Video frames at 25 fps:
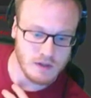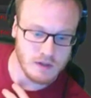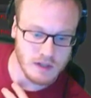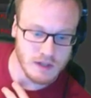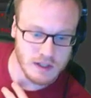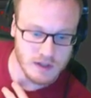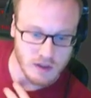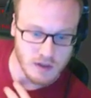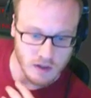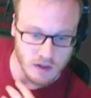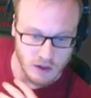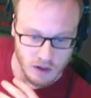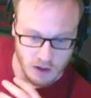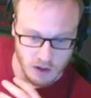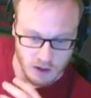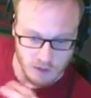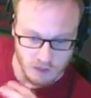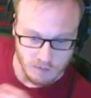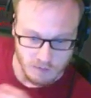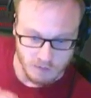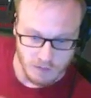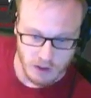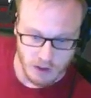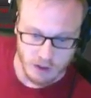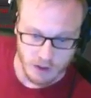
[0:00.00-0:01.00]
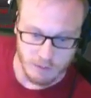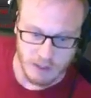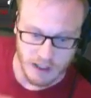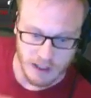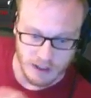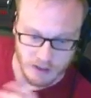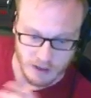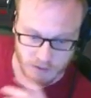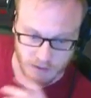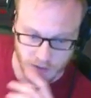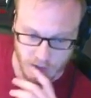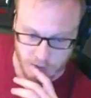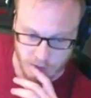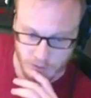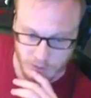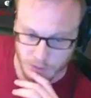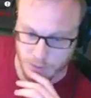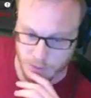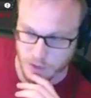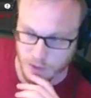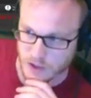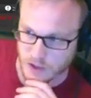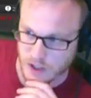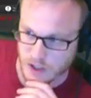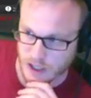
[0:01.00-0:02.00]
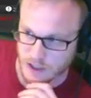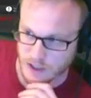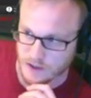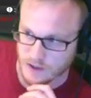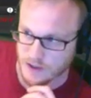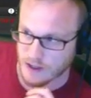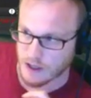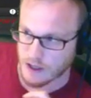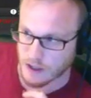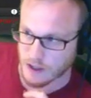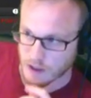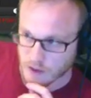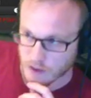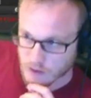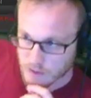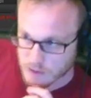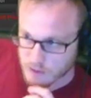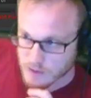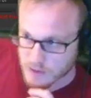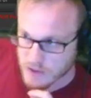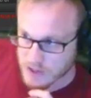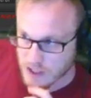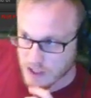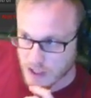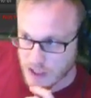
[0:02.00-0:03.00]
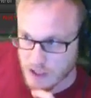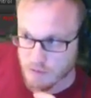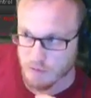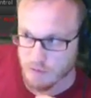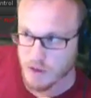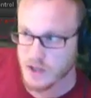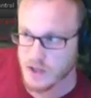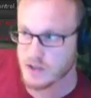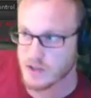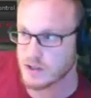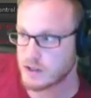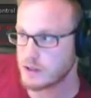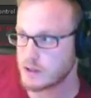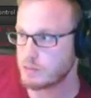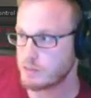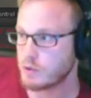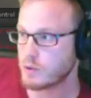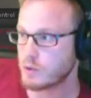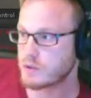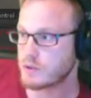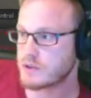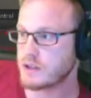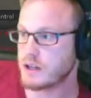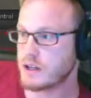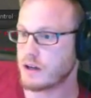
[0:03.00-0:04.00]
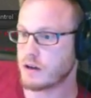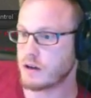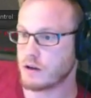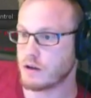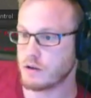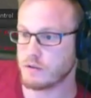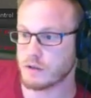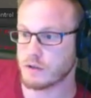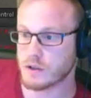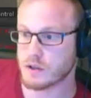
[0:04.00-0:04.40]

this on our main development project, and Steve recently ported it over